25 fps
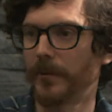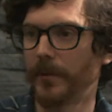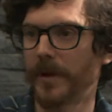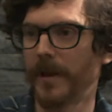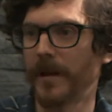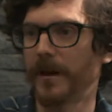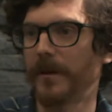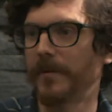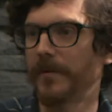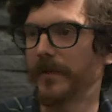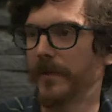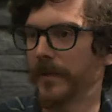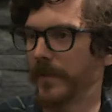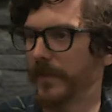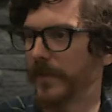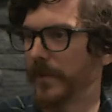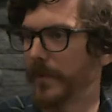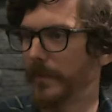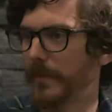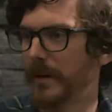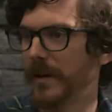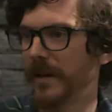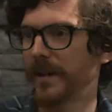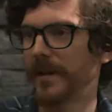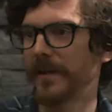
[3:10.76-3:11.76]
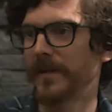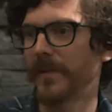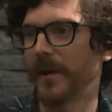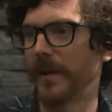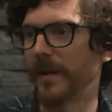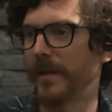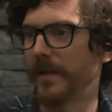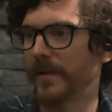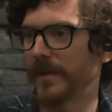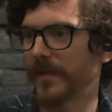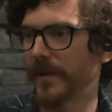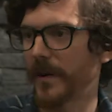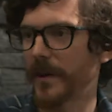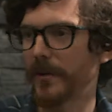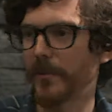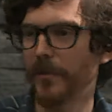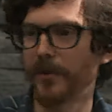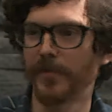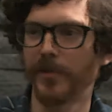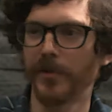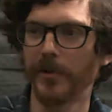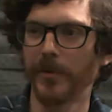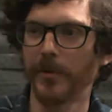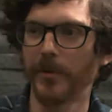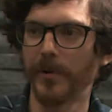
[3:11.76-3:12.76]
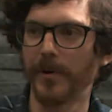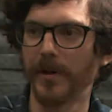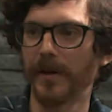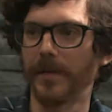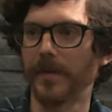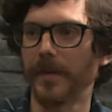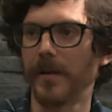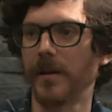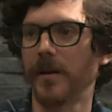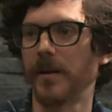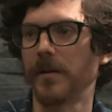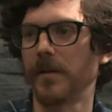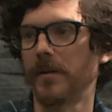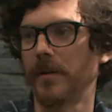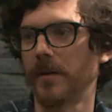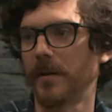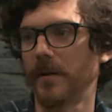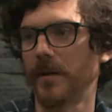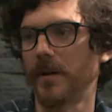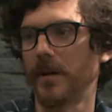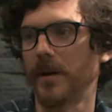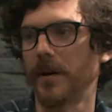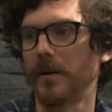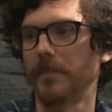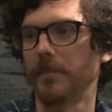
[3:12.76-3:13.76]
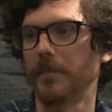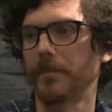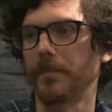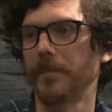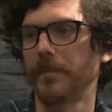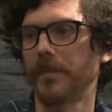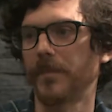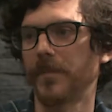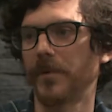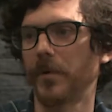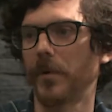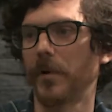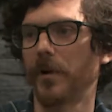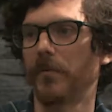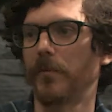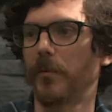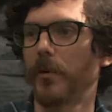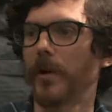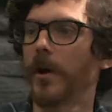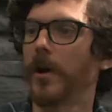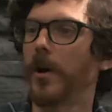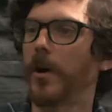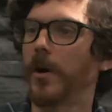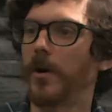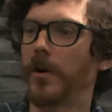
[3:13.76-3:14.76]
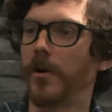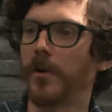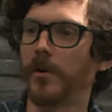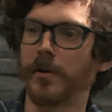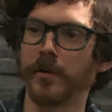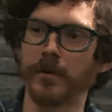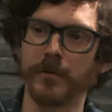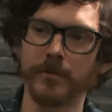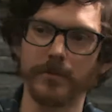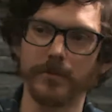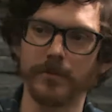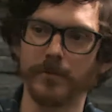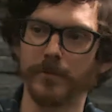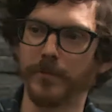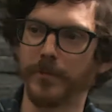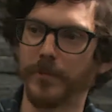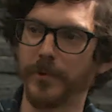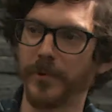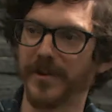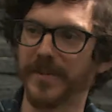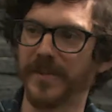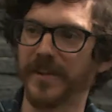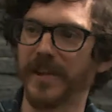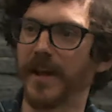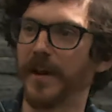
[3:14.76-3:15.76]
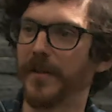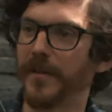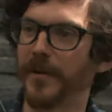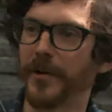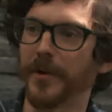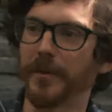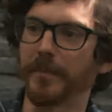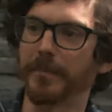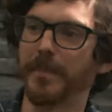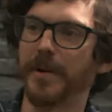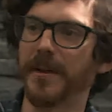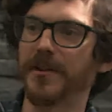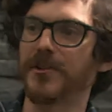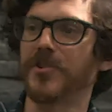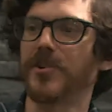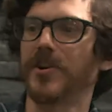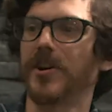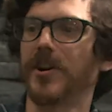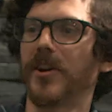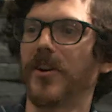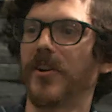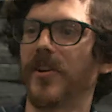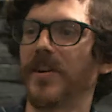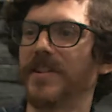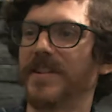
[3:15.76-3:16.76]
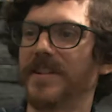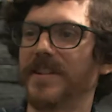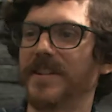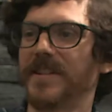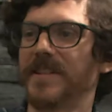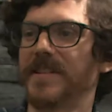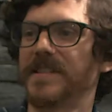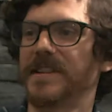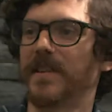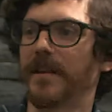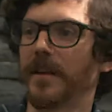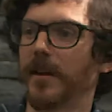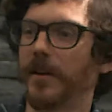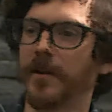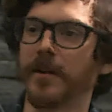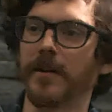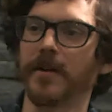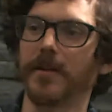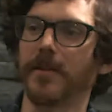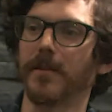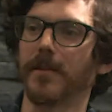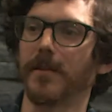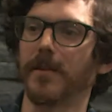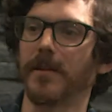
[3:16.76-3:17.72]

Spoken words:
We had some meetings and a design review, and then we all were together pitching our ideas at the Art and